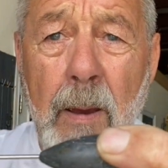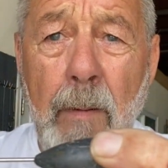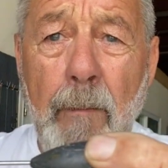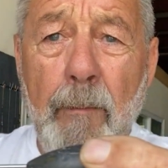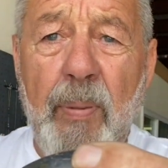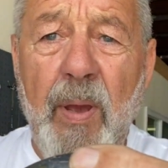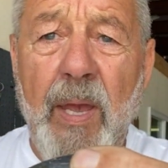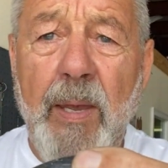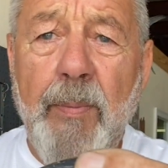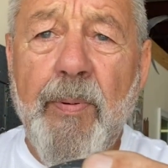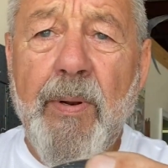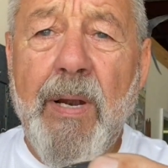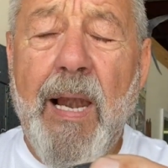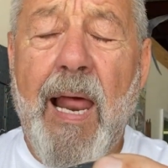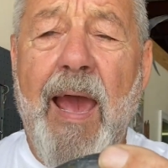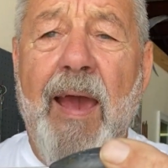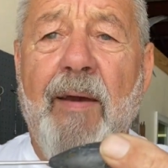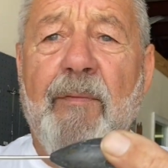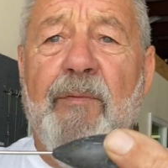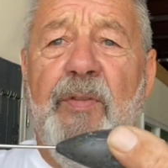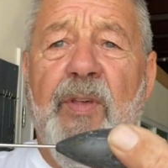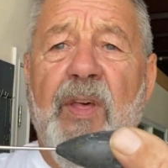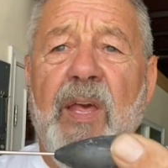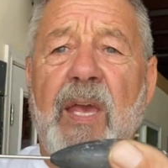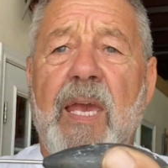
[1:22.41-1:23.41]
People
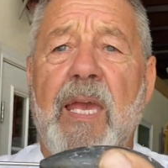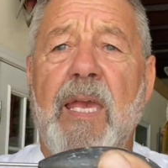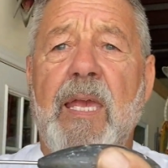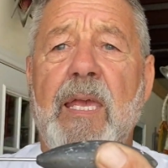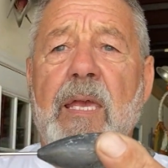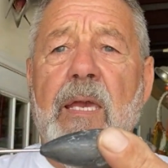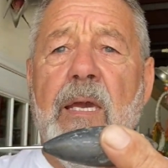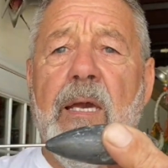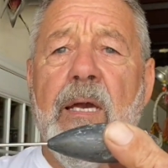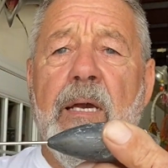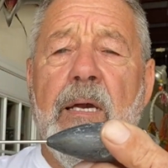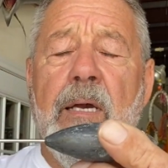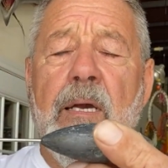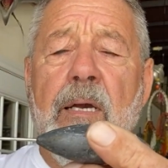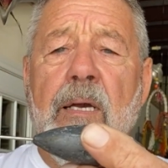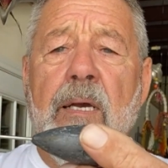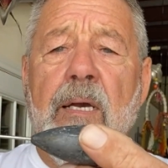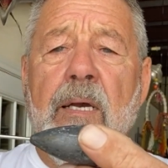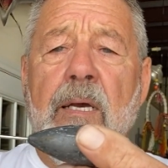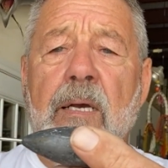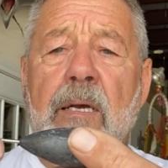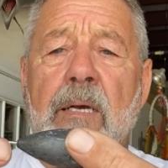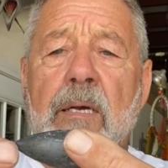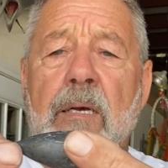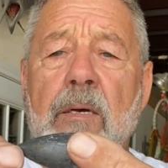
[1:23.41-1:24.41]
have the
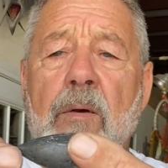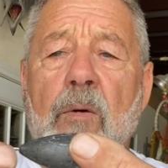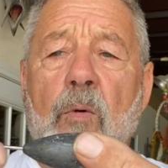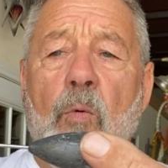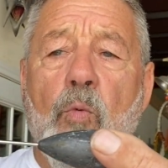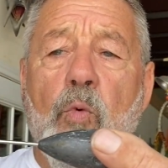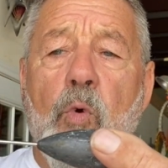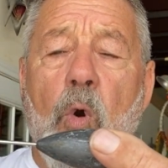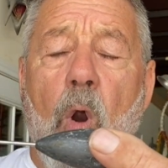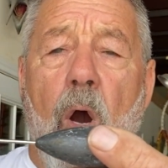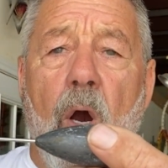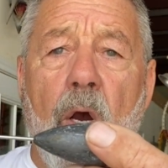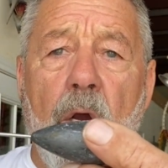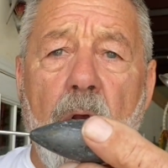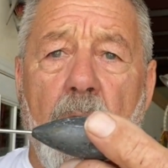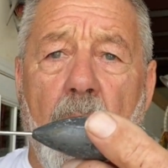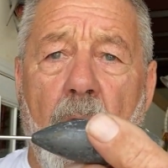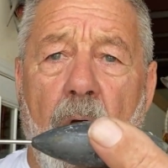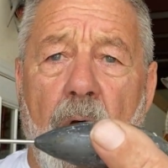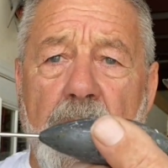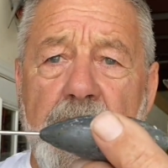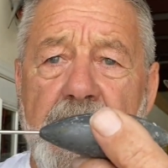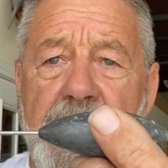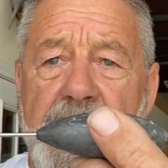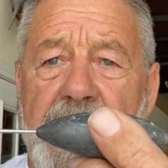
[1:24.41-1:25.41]
wrong
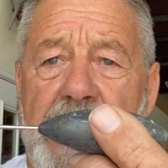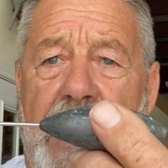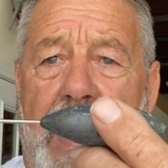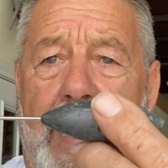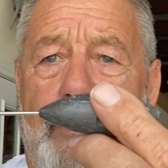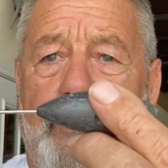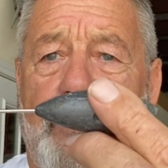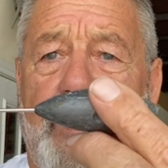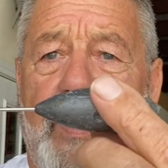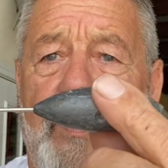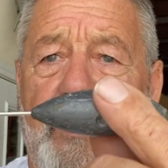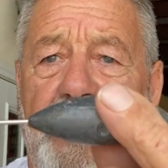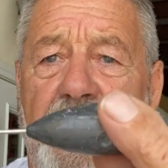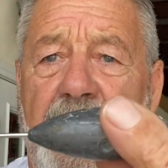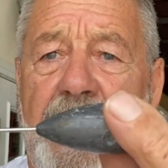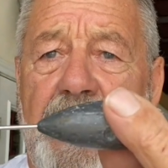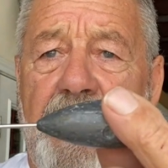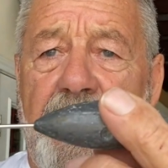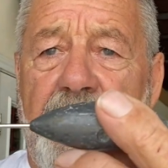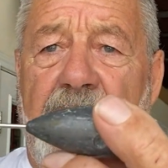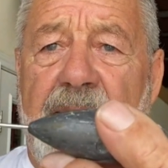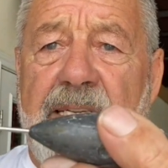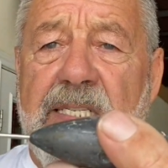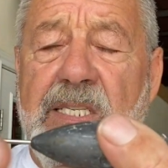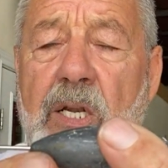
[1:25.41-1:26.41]
concept that
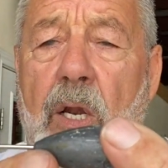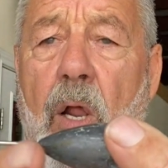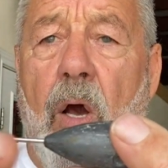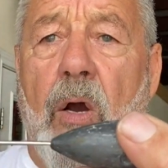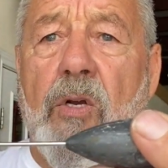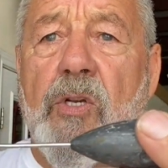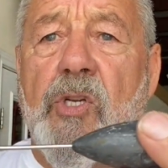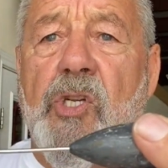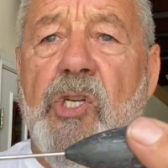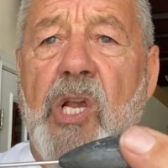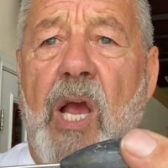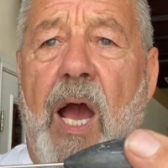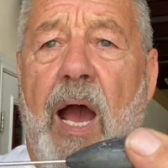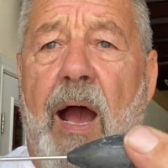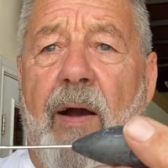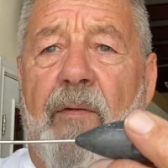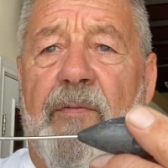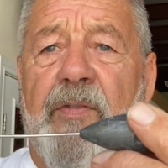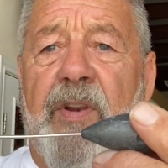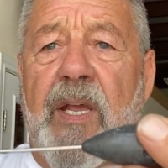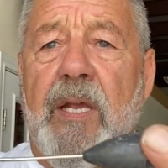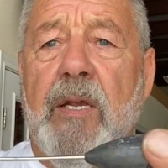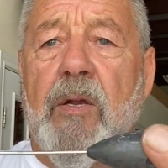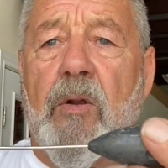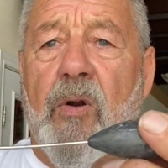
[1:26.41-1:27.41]
this long shaft
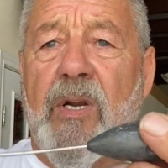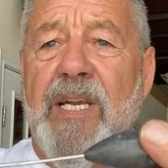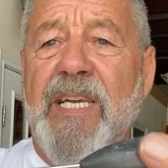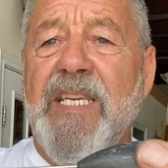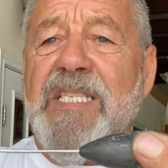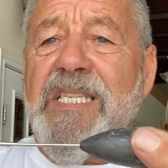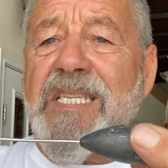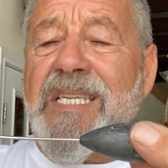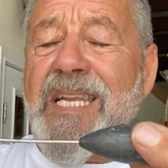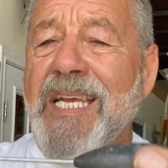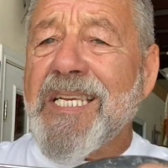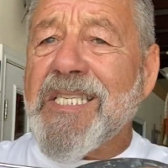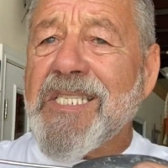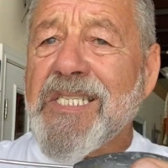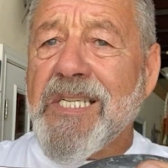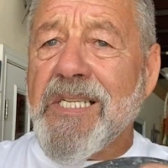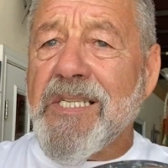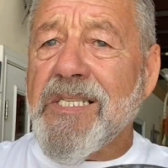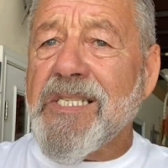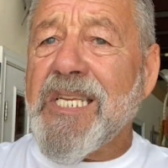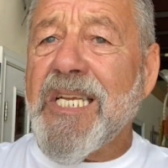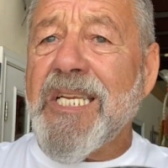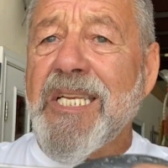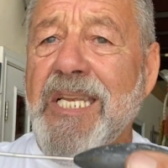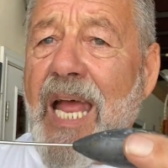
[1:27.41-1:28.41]
increased
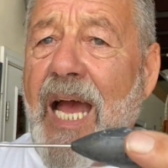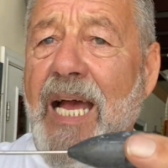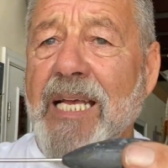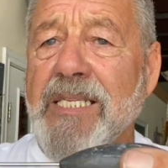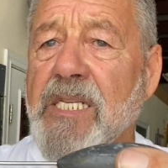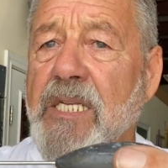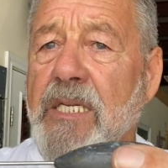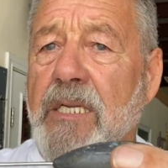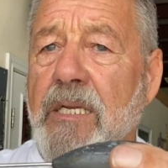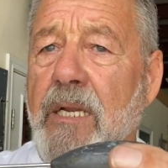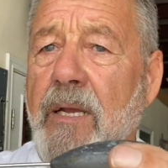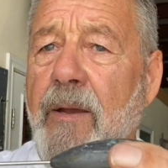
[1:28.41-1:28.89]
distance. It doesn't.